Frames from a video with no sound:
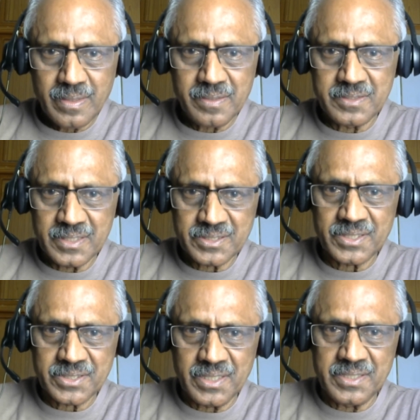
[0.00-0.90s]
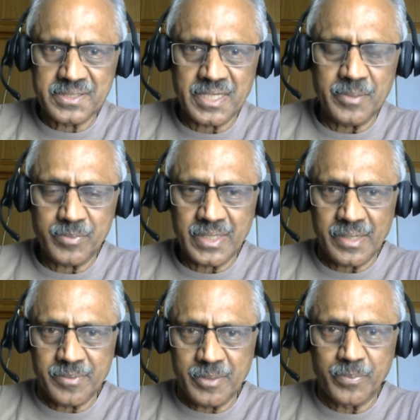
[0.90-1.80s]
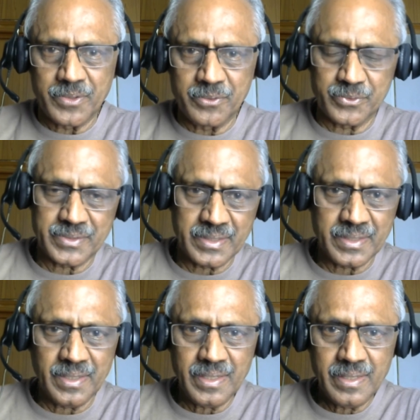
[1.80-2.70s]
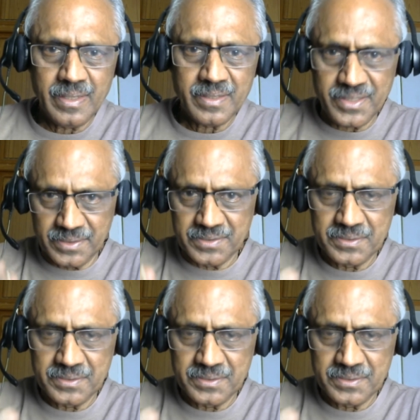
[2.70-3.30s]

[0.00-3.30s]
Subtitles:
it's essentially the same thing I'm reproducing in here.